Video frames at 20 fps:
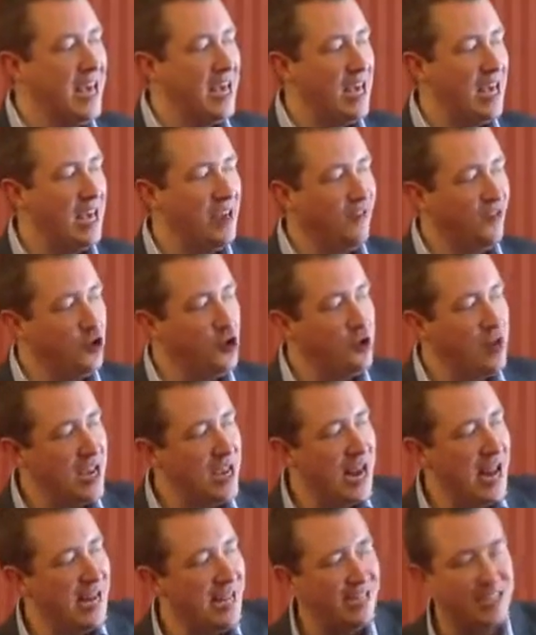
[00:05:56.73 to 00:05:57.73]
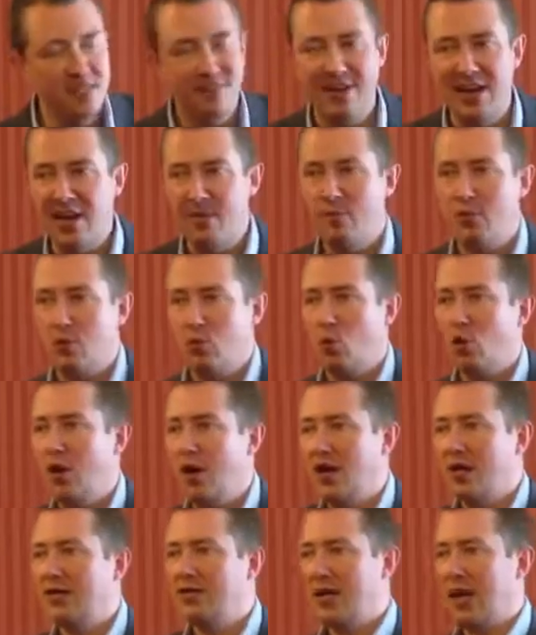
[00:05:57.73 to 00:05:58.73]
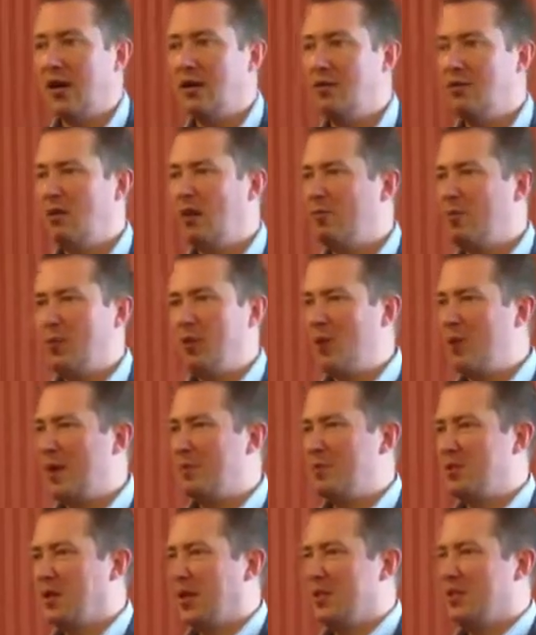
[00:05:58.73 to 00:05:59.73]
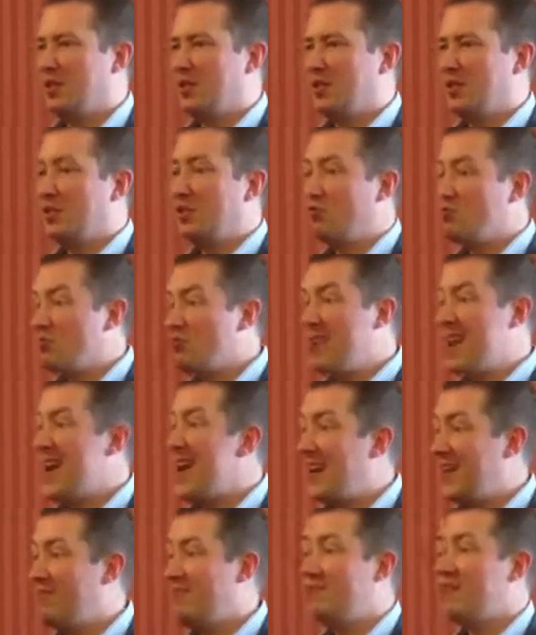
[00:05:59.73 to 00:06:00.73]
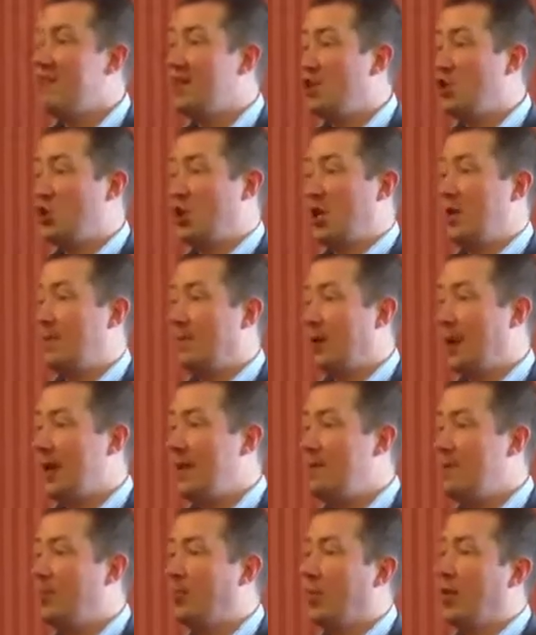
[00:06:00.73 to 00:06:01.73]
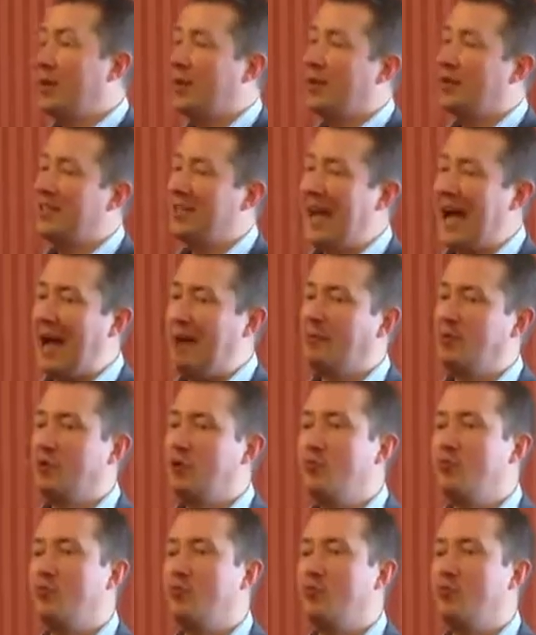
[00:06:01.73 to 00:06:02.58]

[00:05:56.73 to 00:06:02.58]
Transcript: If you need any development work done, like building websites, those things really, really cheaply, there's an absolute